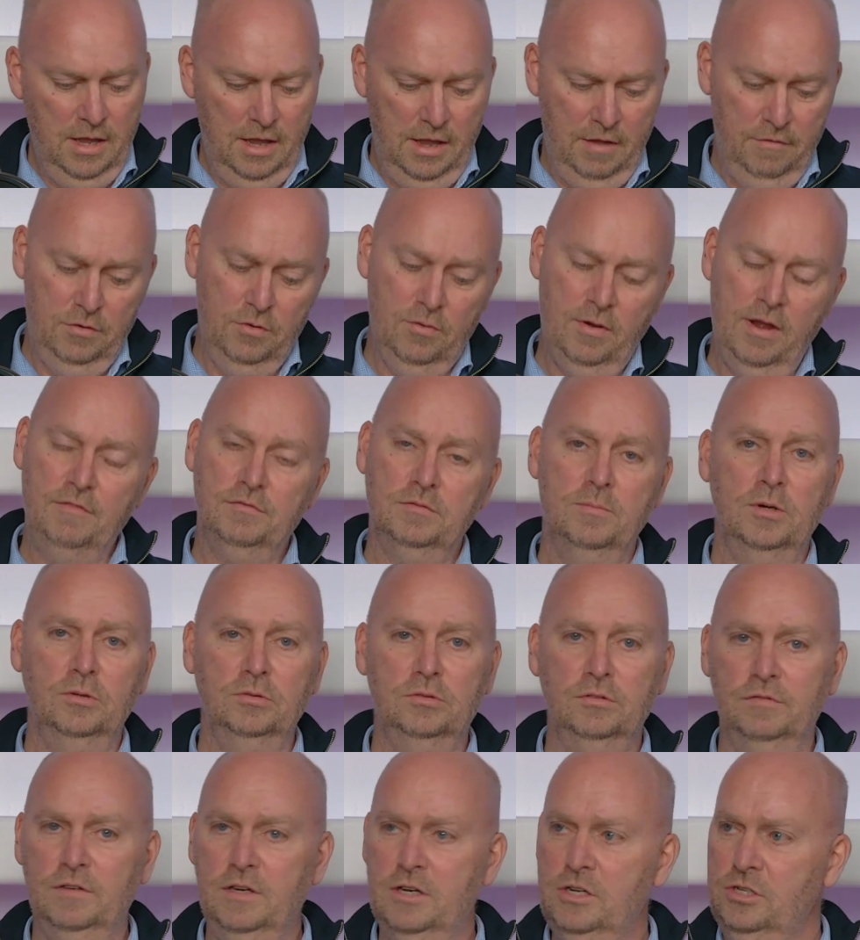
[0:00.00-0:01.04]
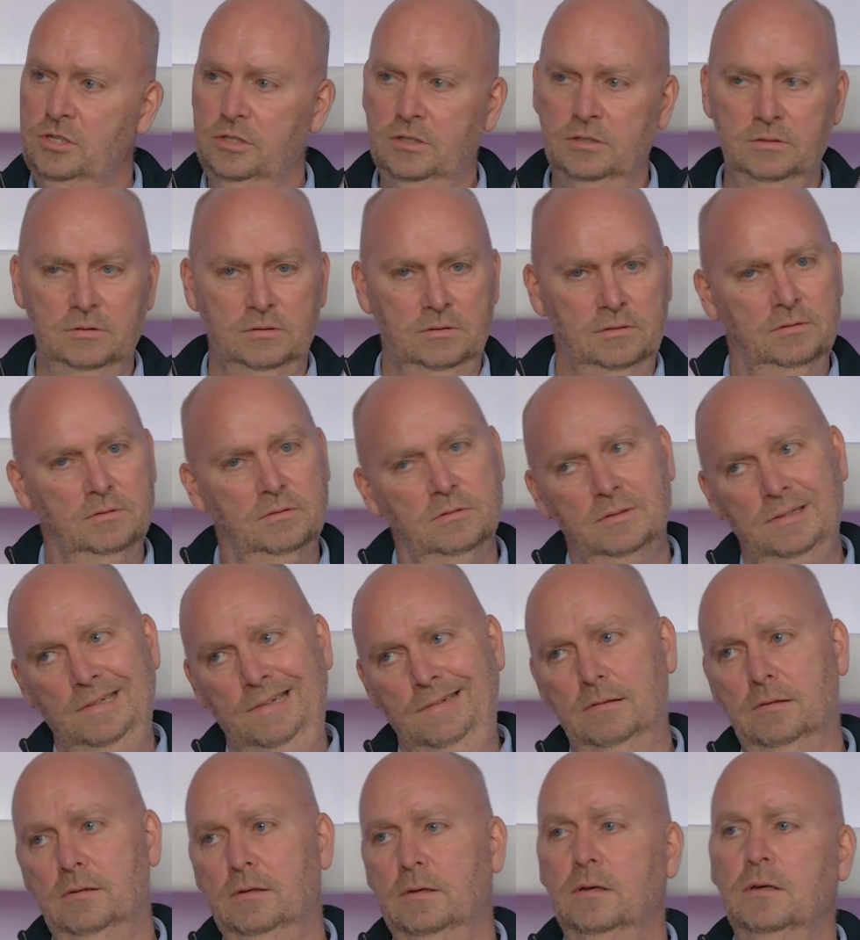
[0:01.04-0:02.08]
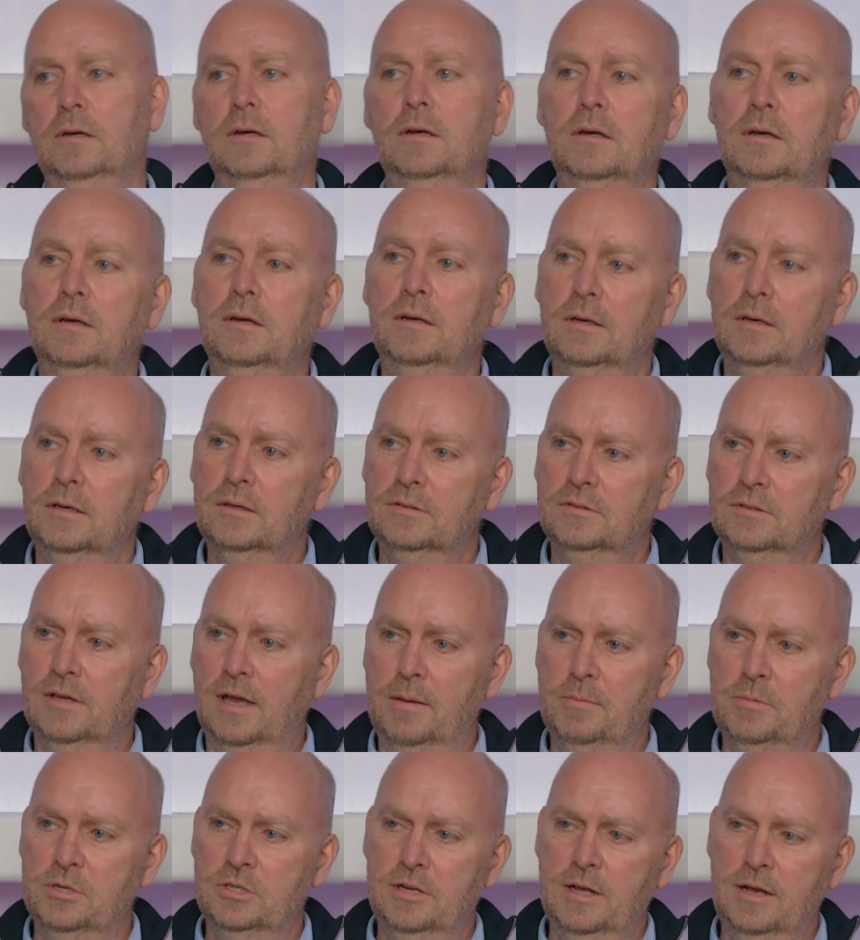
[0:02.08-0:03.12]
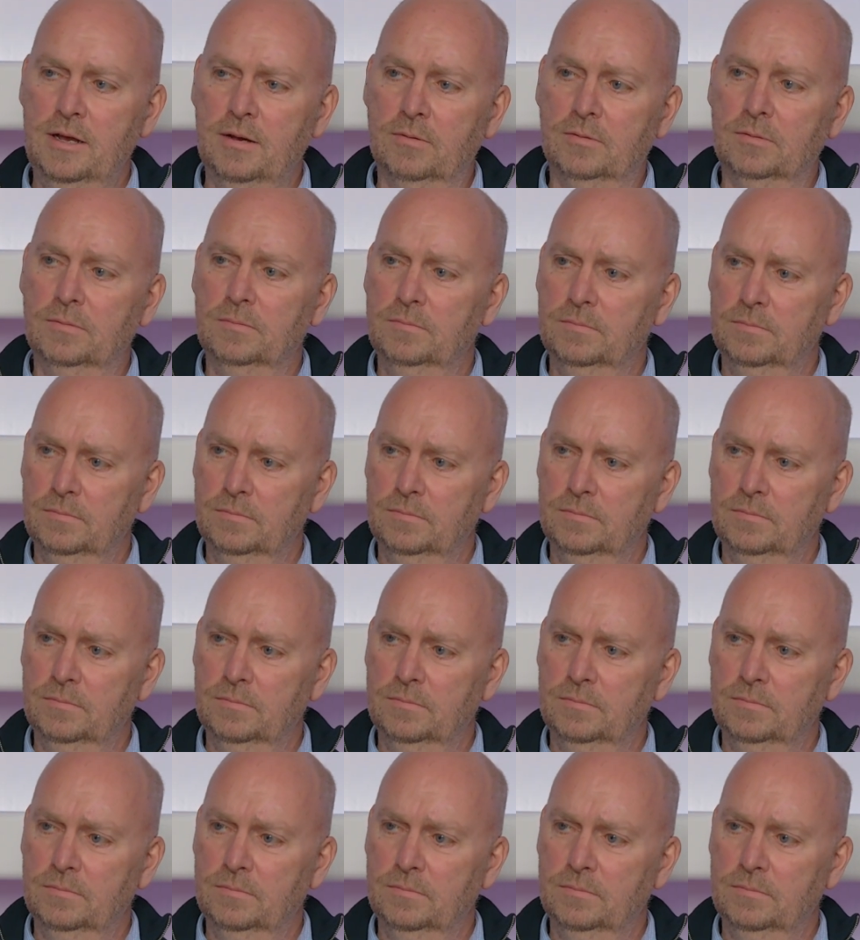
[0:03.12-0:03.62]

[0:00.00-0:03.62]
If you have the motivation, time is now.